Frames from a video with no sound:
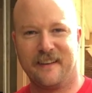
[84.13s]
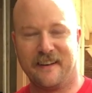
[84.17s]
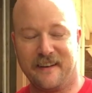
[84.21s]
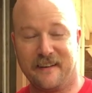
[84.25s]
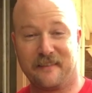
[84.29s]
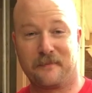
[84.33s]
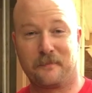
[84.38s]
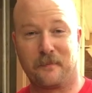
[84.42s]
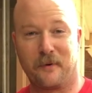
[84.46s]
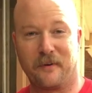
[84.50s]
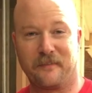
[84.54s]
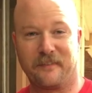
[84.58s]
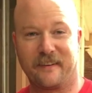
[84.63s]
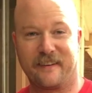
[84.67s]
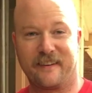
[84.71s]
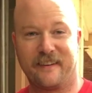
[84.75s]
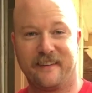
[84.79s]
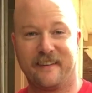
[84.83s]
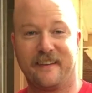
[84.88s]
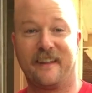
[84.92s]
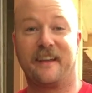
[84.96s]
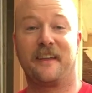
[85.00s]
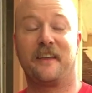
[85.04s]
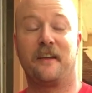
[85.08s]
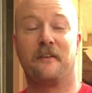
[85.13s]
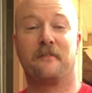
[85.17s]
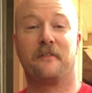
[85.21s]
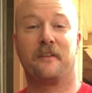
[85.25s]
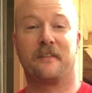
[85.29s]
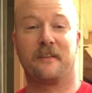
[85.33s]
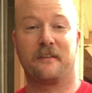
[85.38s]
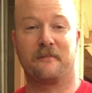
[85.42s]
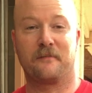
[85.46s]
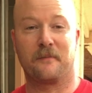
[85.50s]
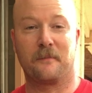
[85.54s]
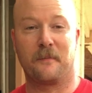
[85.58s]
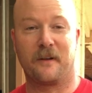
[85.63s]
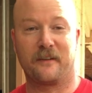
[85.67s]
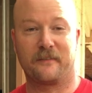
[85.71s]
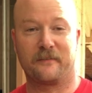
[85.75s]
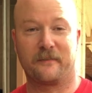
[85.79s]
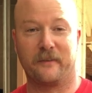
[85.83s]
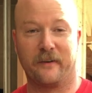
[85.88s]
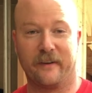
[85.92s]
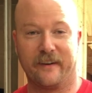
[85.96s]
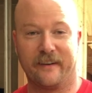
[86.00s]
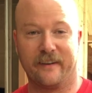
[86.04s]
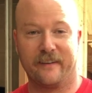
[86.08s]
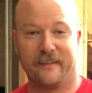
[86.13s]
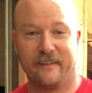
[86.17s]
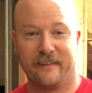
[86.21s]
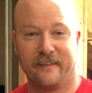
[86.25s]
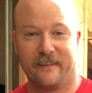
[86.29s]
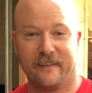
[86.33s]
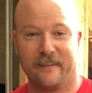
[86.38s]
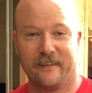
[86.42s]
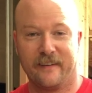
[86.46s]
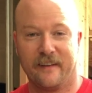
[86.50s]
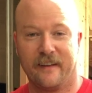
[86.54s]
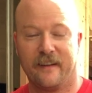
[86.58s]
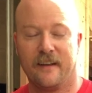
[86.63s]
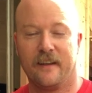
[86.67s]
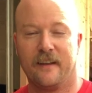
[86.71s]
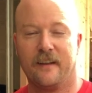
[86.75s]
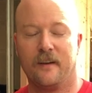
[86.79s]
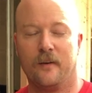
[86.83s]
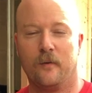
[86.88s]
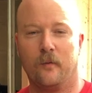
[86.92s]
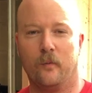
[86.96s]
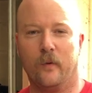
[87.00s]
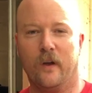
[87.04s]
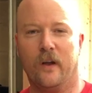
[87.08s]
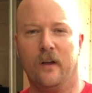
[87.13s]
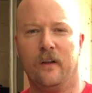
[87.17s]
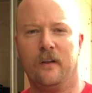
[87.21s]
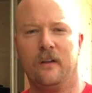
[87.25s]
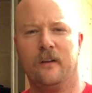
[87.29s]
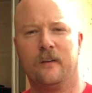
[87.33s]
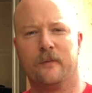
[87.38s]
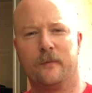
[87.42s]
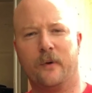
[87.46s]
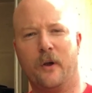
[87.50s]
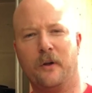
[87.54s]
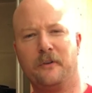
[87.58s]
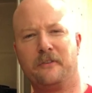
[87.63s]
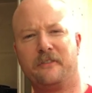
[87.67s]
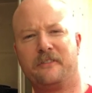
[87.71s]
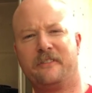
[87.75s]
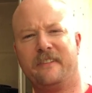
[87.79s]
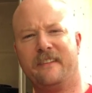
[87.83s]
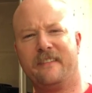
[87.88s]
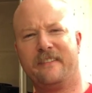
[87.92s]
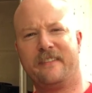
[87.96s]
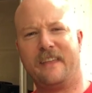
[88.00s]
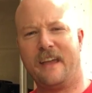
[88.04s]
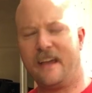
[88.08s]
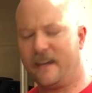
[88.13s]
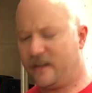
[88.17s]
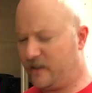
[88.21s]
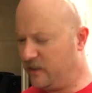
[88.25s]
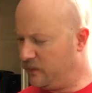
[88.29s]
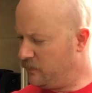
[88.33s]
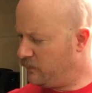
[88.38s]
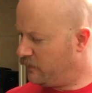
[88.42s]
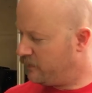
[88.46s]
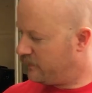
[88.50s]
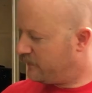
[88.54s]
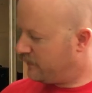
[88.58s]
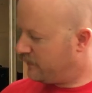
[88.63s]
It is perfect, like everything from Australia. Yes. Will Rogerson, thank you.